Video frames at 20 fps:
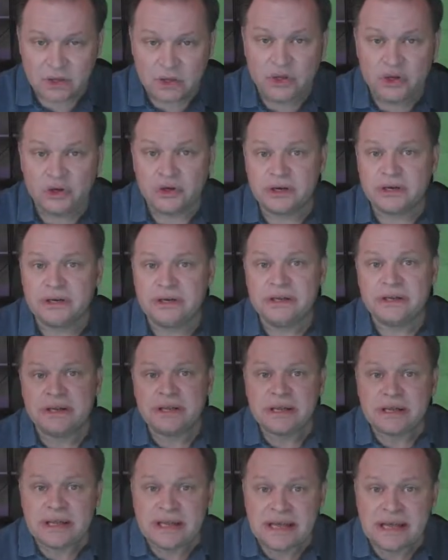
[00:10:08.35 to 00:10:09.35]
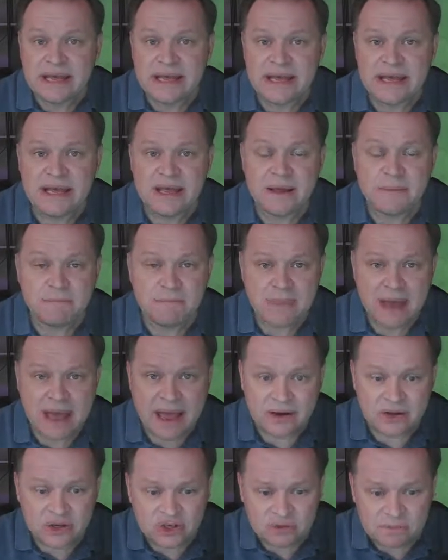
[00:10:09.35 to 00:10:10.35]
Good key
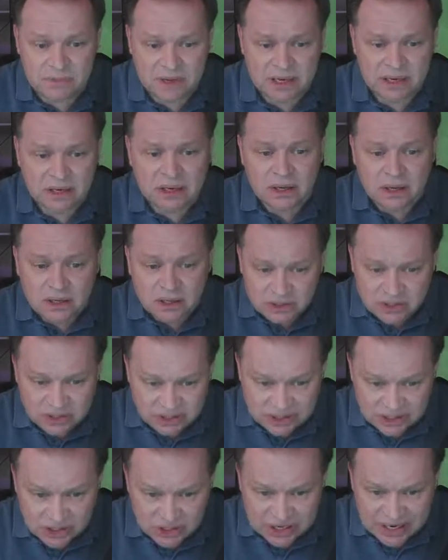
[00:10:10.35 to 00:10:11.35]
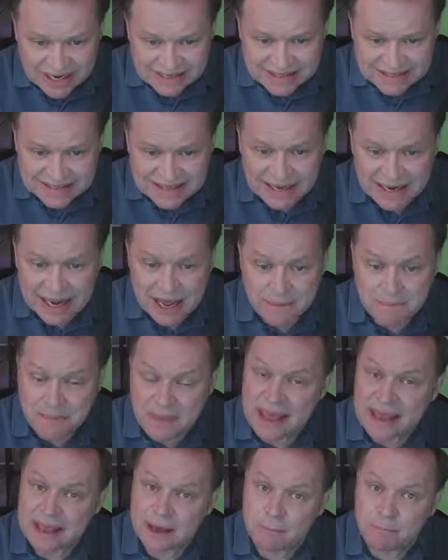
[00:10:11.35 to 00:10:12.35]
management suggests that I
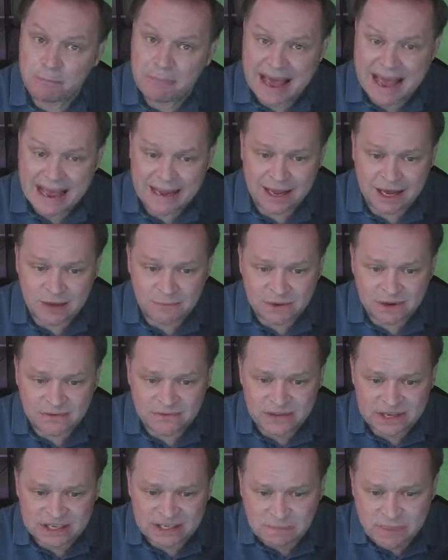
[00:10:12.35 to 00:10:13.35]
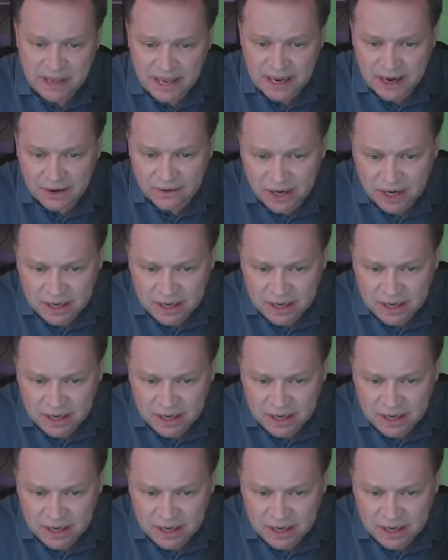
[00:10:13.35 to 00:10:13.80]
make a backup of this pair.